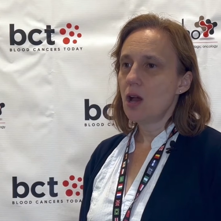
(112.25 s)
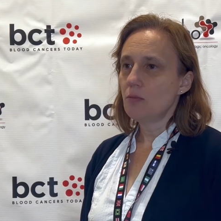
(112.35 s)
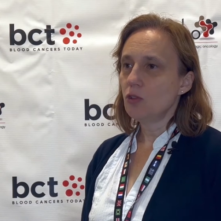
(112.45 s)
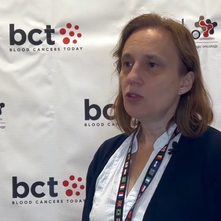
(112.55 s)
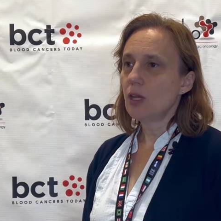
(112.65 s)

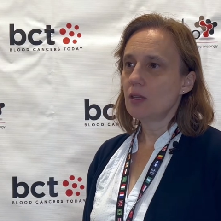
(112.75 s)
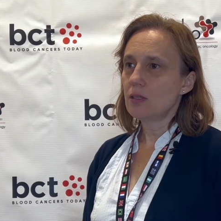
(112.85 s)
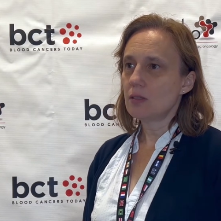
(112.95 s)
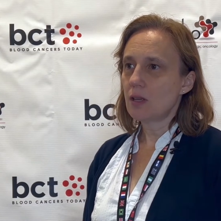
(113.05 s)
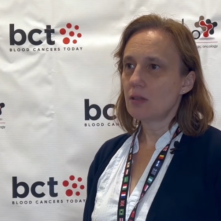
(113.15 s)
mutated
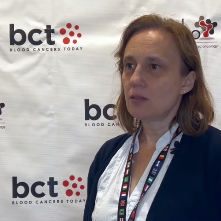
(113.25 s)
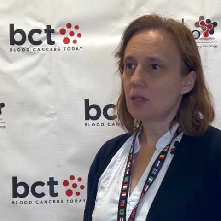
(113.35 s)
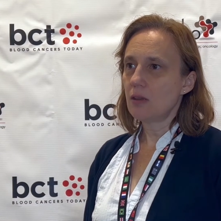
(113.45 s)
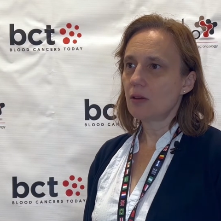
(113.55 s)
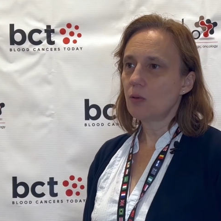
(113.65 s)
cells,
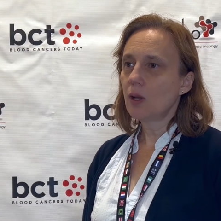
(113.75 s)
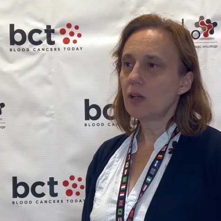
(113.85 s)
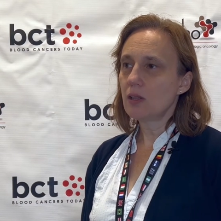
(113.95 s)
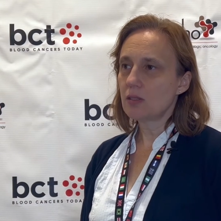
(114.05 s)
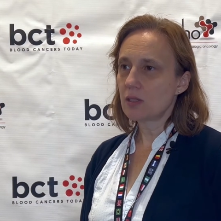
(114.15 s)
they
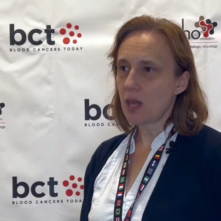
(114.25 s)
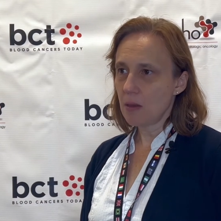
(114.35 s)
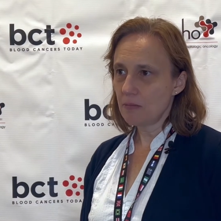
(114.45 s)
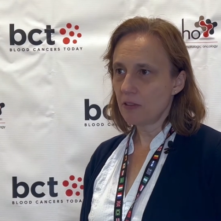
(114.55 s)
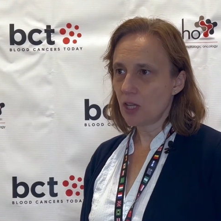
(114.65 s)
quickly escape
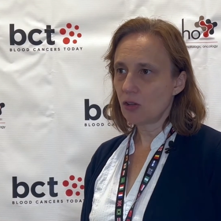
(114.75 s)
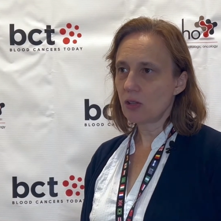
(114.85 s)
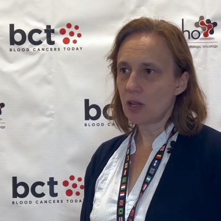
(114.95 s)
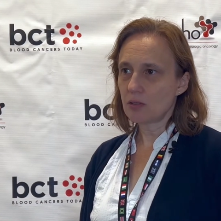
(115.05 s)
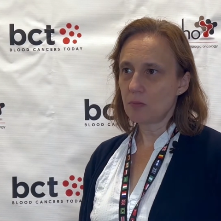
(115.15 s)

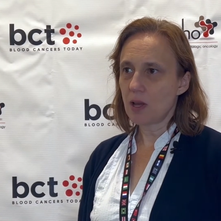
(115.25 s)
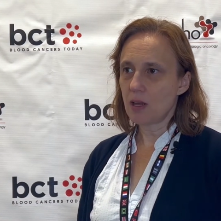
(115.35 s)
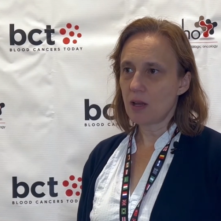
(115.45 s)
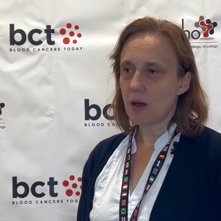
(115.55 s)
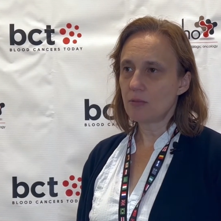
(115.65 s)
Venetoclax by
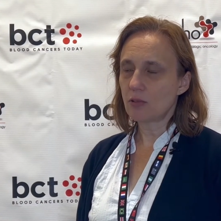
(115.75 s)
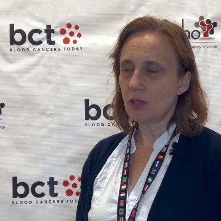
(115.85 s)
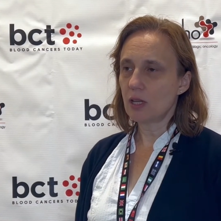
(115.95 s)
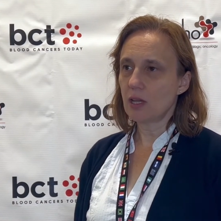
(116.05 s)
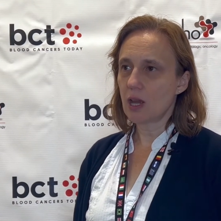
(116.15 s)

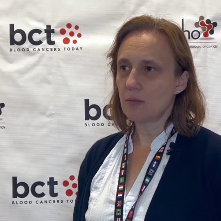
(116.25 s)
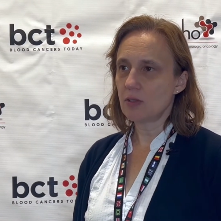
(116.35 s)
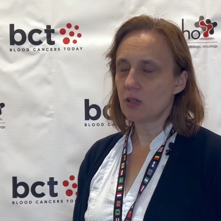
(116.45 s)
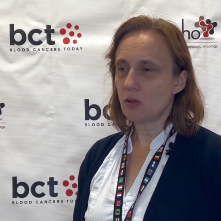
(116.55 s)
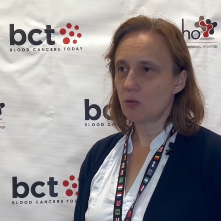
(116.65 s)
upregulating
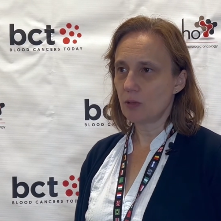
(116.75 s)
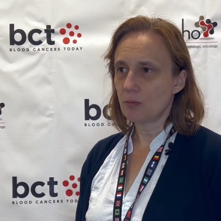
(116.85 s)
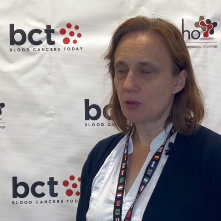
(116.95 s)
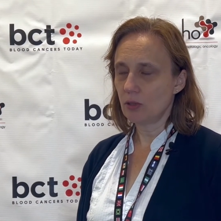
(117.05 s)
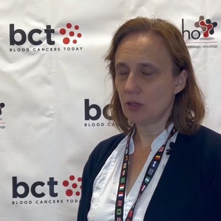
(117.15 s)
MCL1
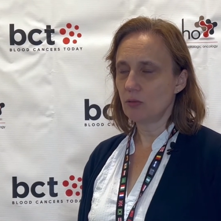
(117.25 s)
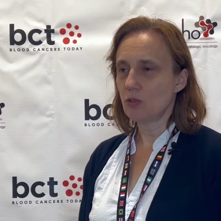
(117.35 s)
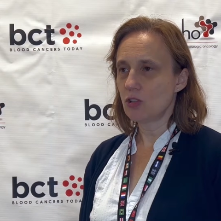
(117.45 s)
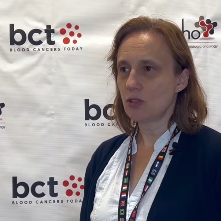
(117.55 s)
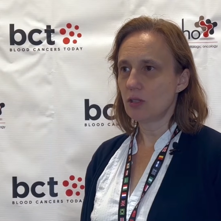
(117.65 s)
protein,
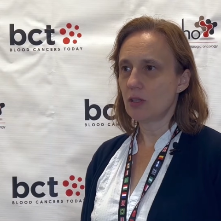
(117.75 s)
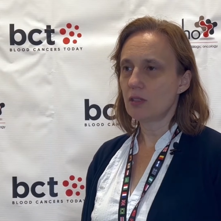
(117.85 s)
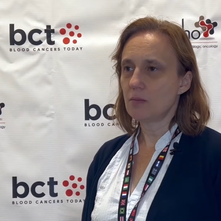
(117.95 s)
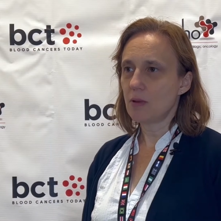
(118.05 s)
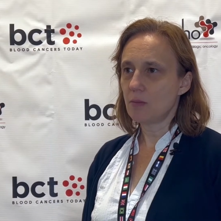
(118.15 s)
which is
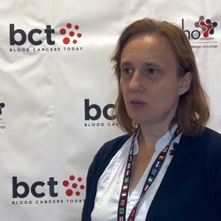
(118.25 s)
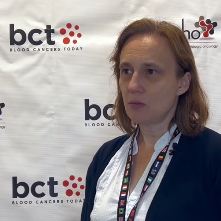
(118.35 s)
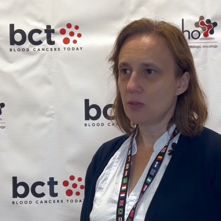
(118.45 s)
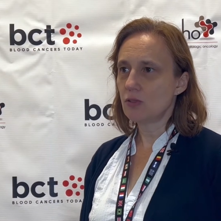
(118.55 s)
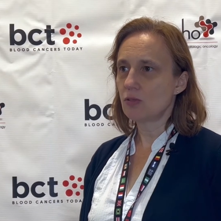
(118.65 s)
another member of
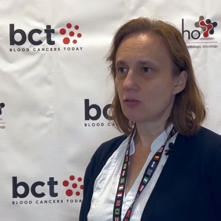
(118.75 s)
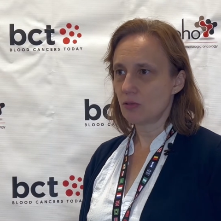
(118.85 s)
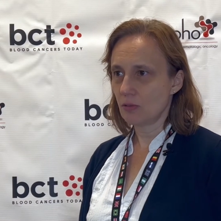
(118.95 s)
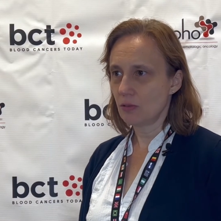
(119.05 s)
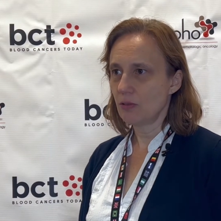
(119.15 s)
BCL2
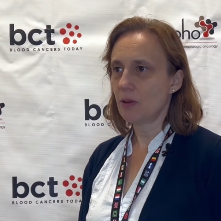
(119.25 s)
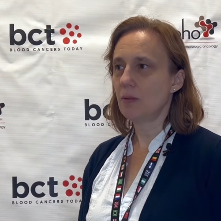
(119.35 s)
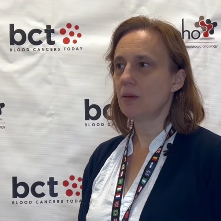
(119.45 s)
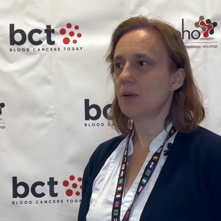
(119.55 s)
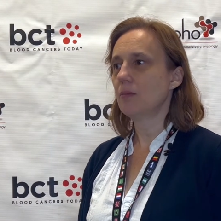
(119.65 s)

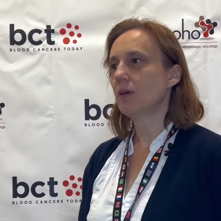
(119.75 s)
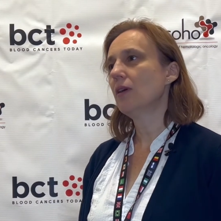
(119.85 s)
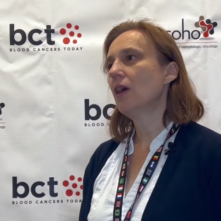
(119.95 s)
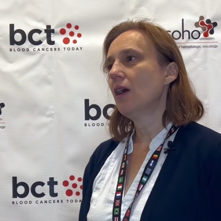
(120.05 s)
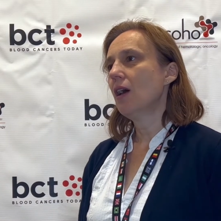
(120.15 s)
family member,
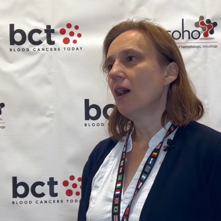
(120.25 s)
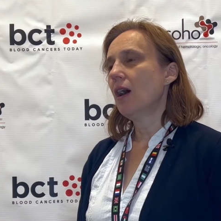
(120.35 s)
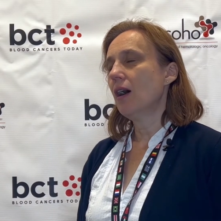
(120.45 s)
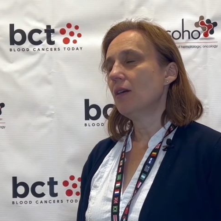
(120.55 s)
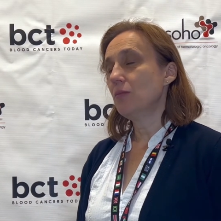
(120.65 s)

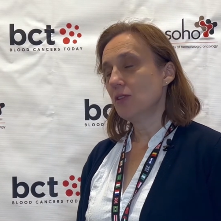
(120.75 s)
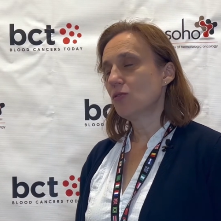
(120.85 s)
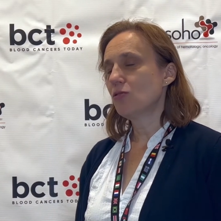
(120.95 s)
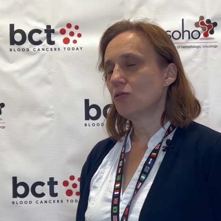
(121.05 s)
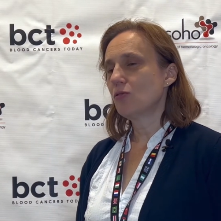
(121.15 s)

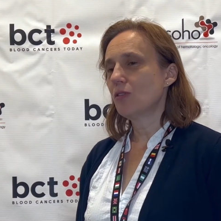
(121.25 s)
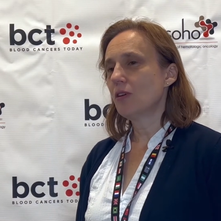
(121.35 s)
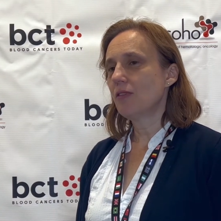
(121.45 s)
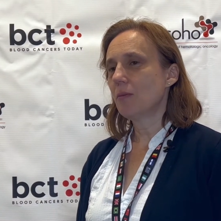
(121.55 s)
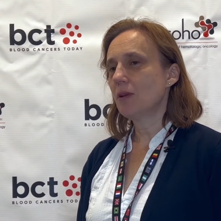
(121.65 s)

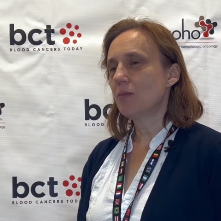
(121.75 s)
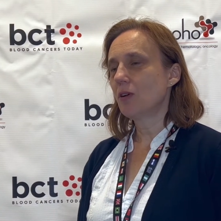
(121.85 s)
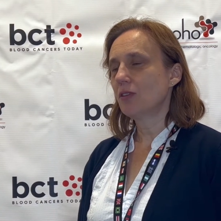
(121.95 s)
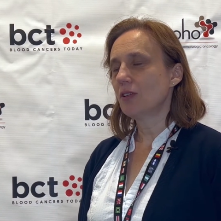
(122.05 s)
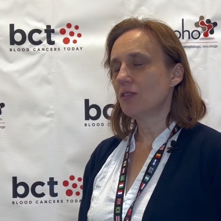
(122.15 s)
BCL2 family
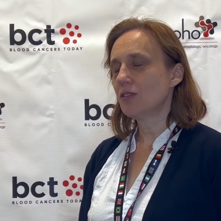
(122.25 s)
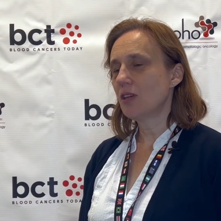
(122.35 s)
proteins.